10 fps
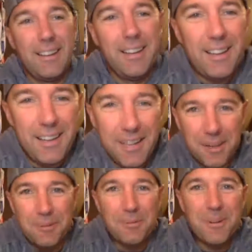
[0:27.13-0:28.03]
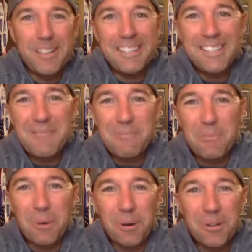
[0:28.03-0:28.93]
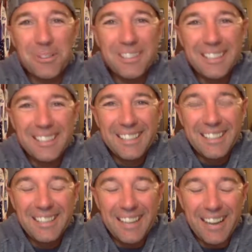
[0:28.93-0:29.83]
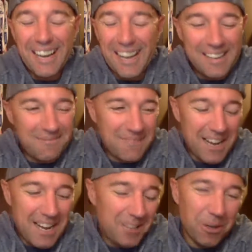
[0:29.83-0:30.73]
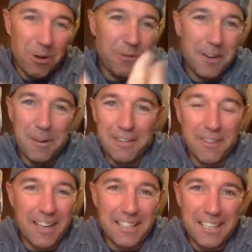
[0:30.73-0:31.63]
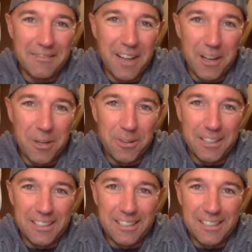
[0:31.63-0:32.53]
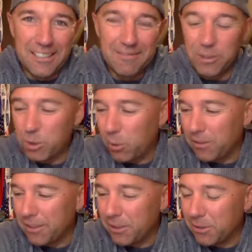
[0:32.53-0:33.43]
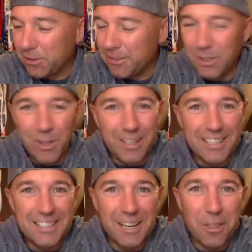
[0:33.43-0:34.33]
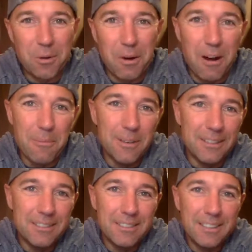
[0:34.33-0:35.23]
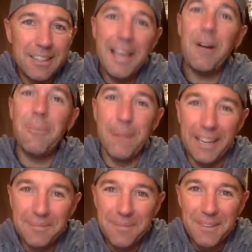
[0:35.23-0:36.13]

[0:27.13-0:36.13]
Hey, what is up, world? I don't know if anybody finds any value in these short little nuggets that I throw out, but they help me.